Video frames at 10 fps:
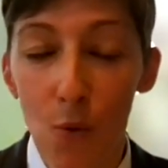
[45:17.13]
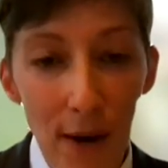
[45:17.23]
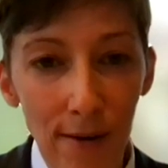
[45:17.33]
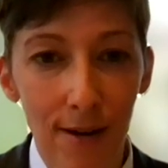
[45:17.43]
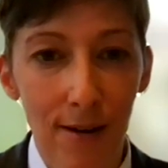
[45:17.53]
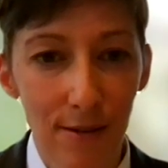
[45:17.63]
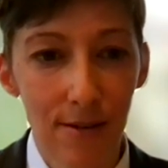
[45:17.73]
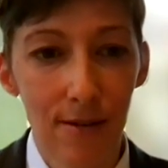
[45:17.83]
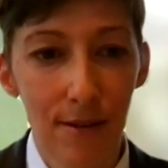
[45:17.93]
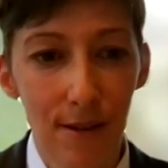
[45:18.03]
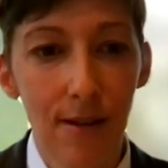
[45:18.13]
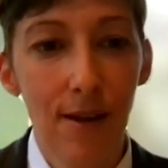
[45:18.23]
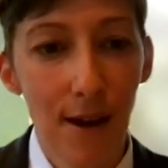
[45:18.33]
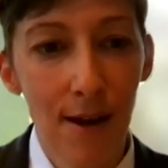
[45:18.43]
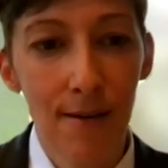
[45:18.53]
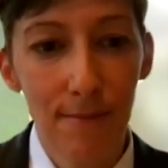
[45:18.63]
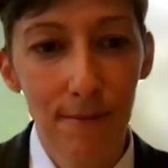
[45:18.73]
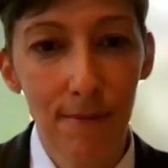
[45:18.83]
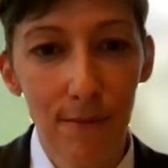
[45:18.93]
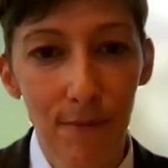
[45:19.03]
awareness.
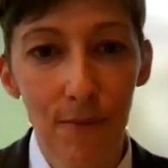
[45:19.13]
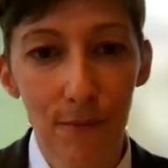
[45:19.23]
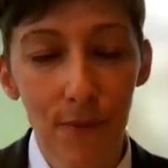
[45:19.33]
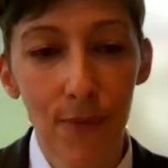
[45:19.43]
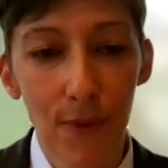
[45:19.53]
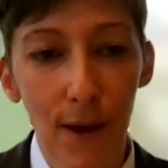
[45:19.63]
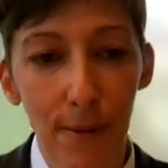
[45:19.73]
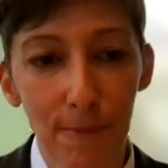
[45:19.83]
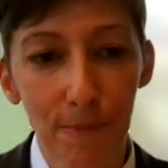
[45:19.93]
Um, yeah,